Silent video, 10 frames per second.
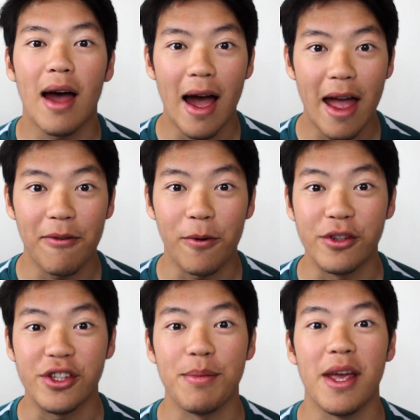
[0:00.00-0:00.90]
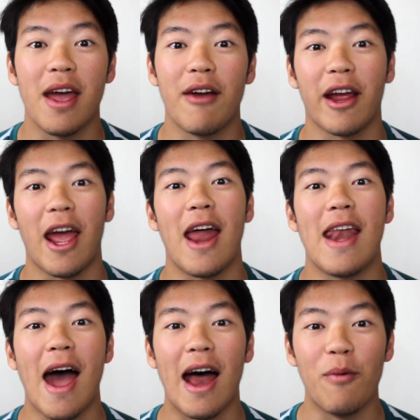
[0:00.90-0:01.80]
Hi everyone, Jimmy here
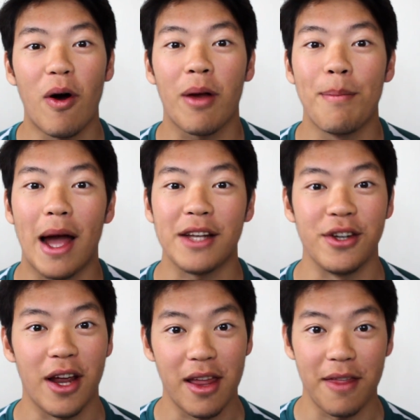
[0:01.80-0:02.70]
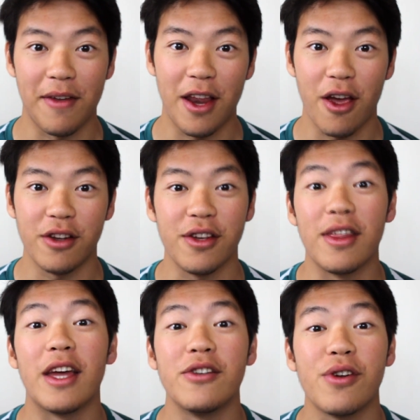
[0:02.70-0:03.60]
again, and welcome back to another video to
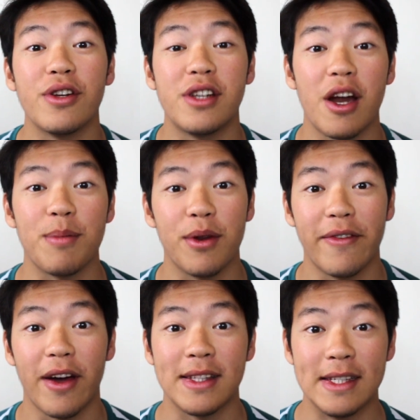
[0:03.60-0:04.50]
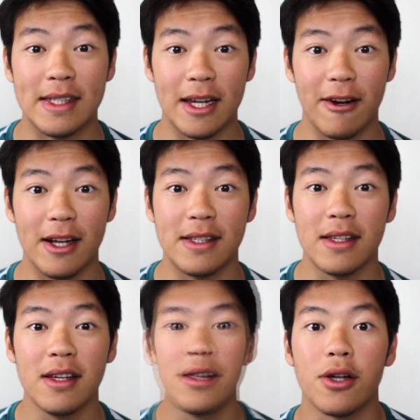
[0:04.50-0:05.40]
the Intro to Durham University
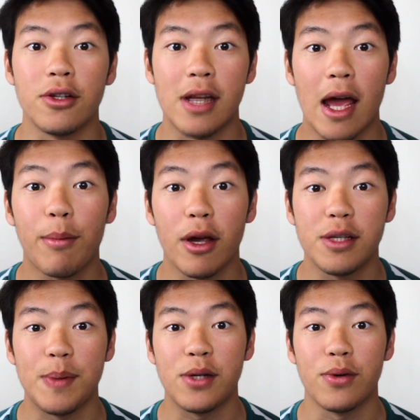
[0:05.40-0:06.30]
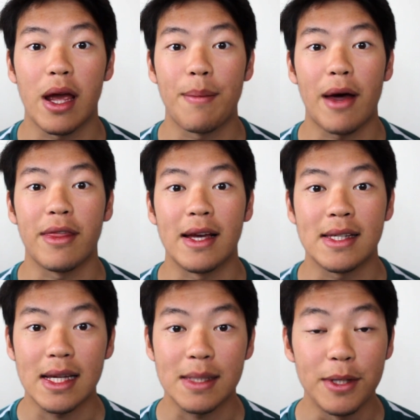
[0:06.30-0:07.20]
series. So today I'm going to be talking about the
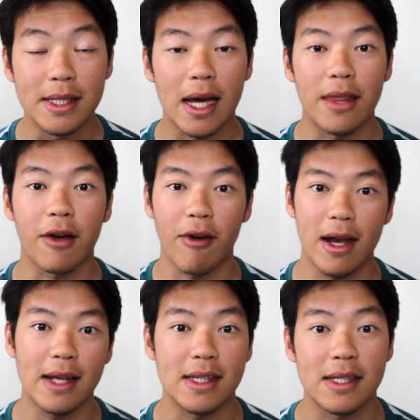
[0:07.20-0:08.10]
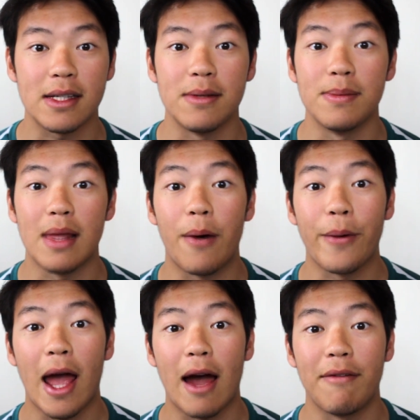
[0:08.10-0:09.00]
assessments and the grading system that
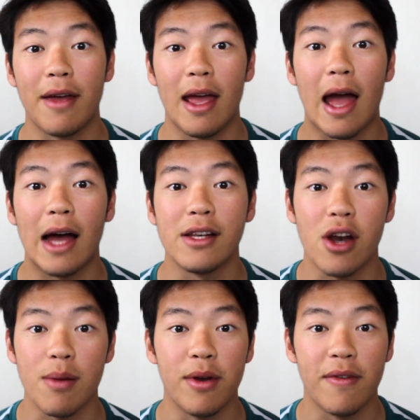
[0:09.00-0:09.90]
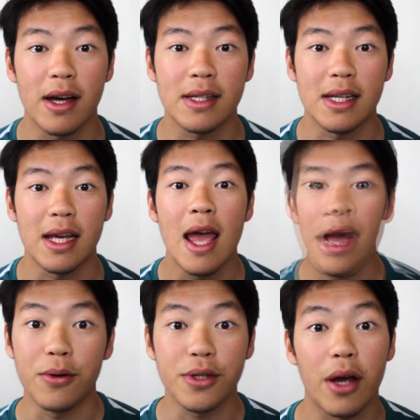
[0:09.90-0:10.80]
we have here at Durham University,
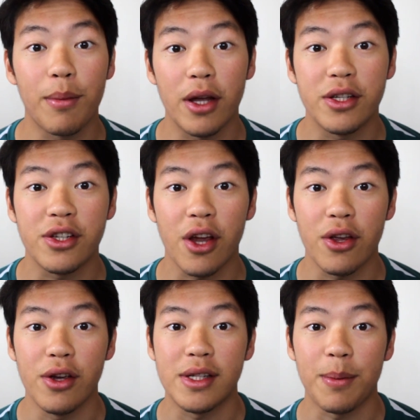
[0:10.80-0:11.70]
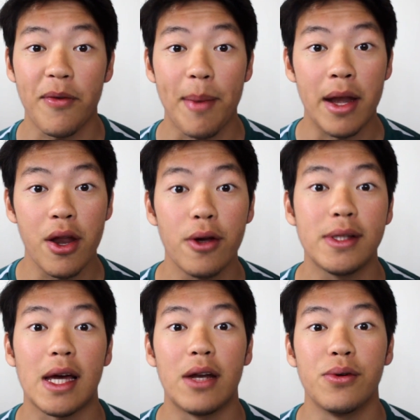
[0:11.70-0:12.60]
and also I'm going to show you some of my
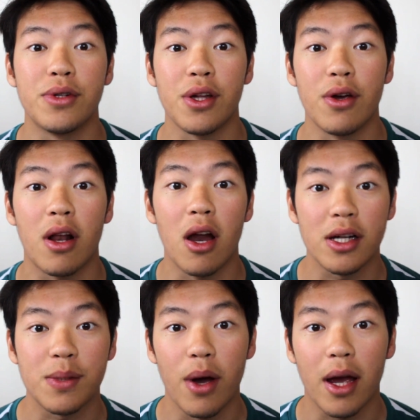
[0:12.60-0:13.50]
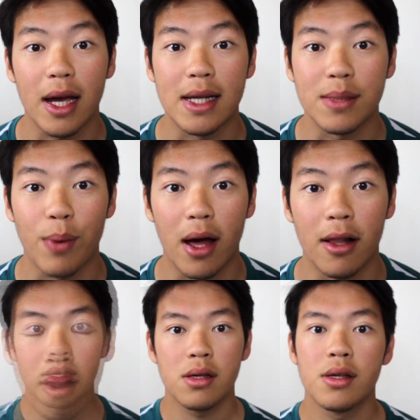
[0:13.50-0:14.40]
notes and also classwork as
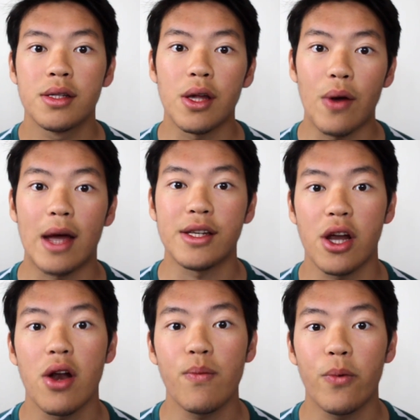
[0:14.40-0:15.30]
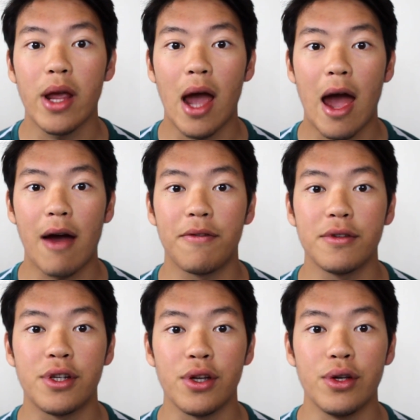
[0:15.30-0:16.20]
well. So at Durham we
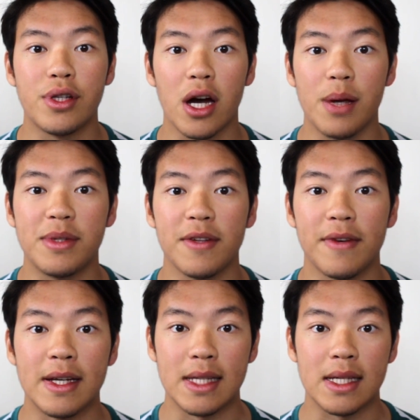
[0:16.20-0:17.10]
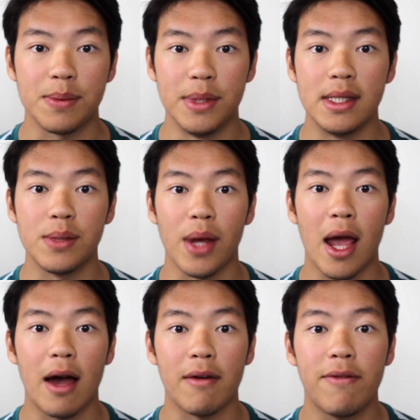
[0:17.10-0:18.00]
have two types of assessments. We
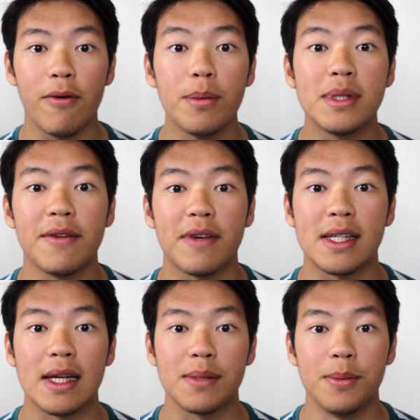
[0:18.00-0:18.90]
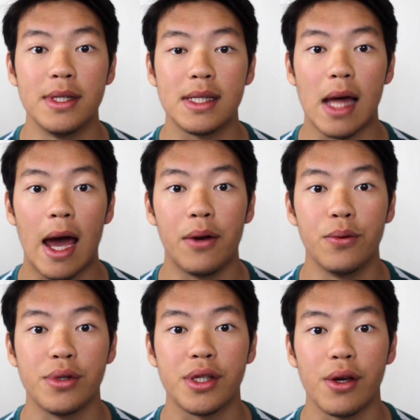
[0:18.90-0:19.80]
have formative assessments and
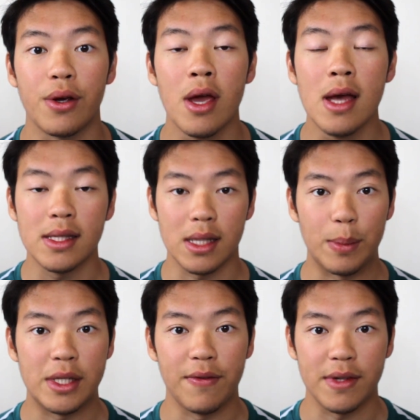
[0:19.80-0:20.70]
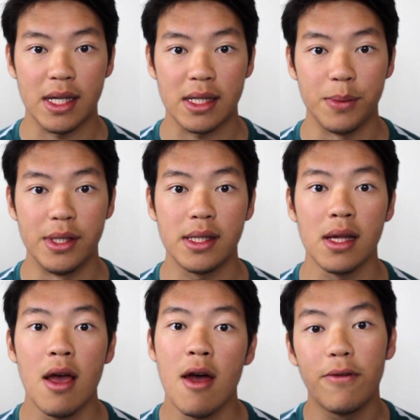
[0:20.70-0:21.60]
also summative assessments.
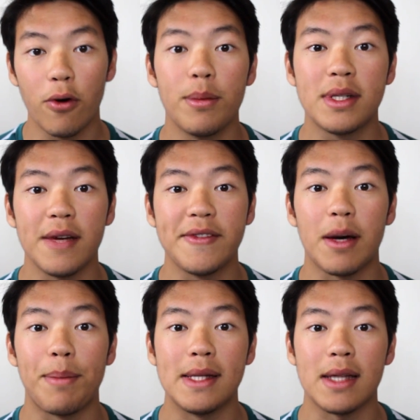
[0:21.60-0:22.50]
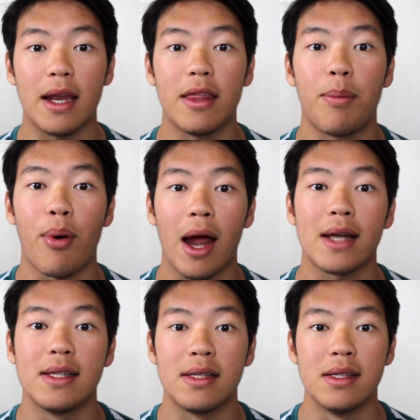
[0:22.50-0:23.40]
Formatives are basically the
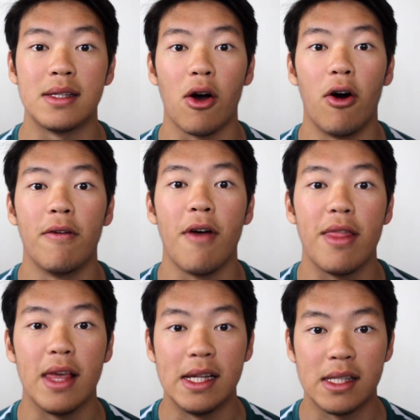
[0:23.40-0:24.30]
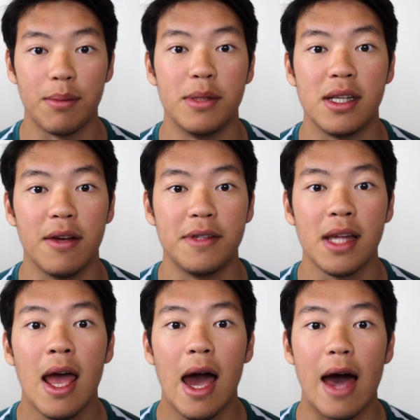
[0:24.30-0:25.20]
practices of the
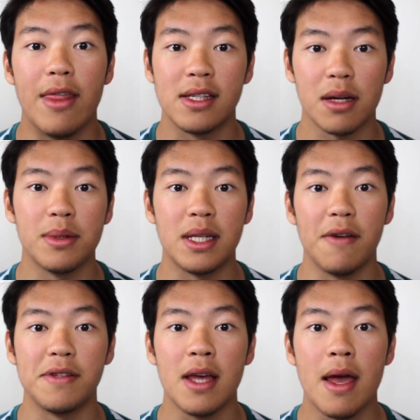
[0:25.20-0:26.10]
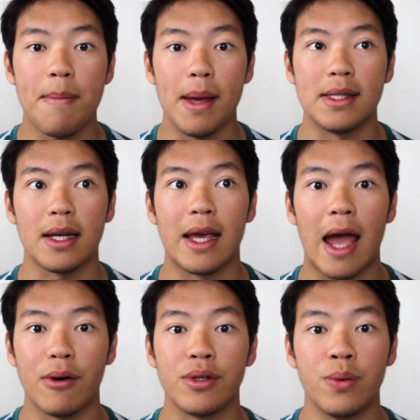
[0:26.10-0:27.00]
summatives, and the summatives basically
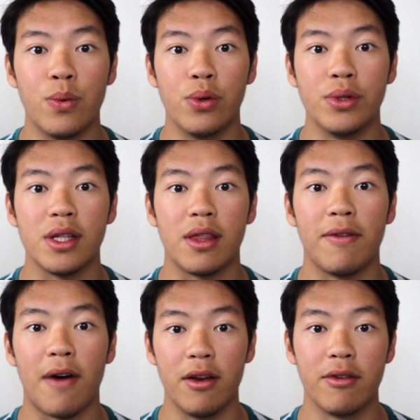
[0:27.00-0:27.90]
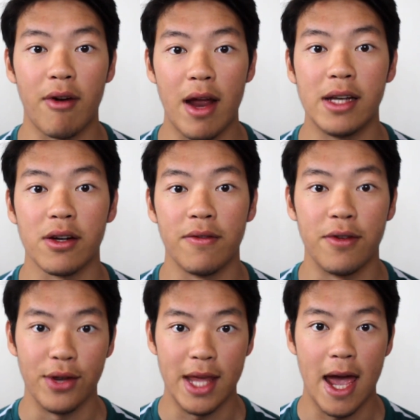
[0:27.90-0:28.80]
count towards the final grade
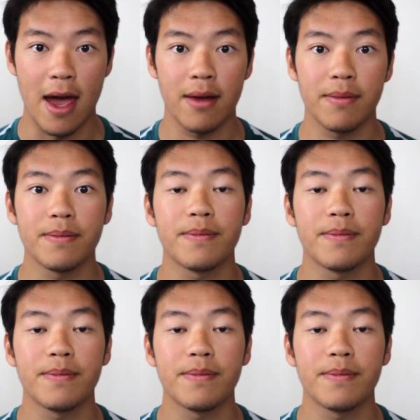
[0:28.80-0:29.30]
of your year.